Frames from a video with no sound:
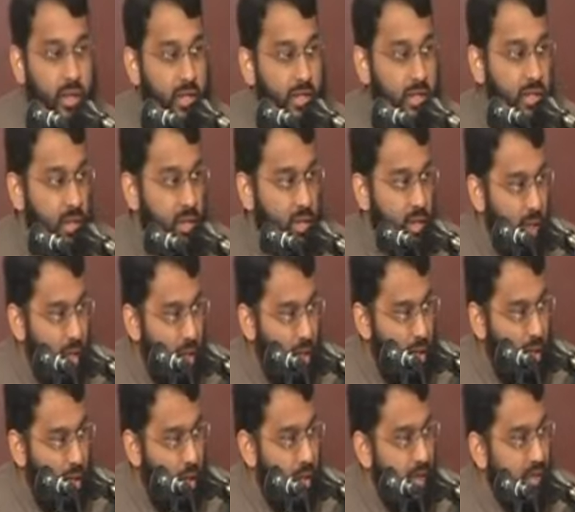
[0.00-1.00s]
this
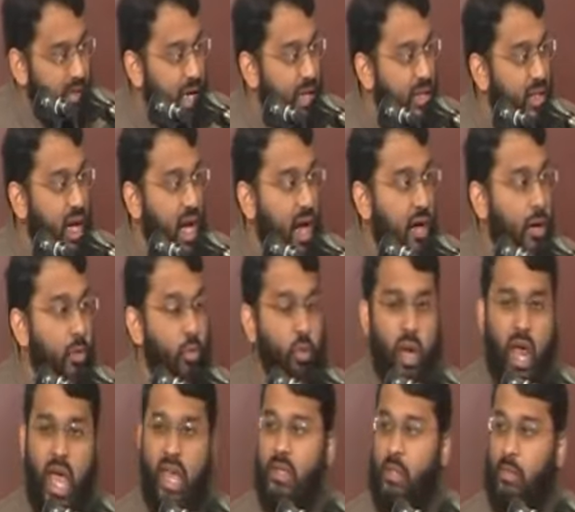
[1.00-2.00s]
inside the haram
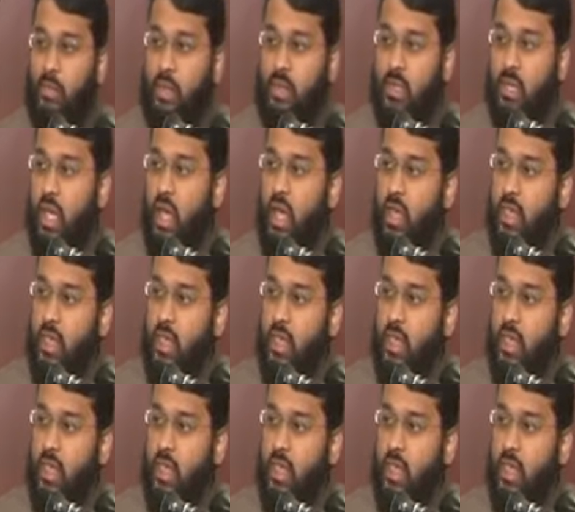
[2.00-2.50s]
were adamant.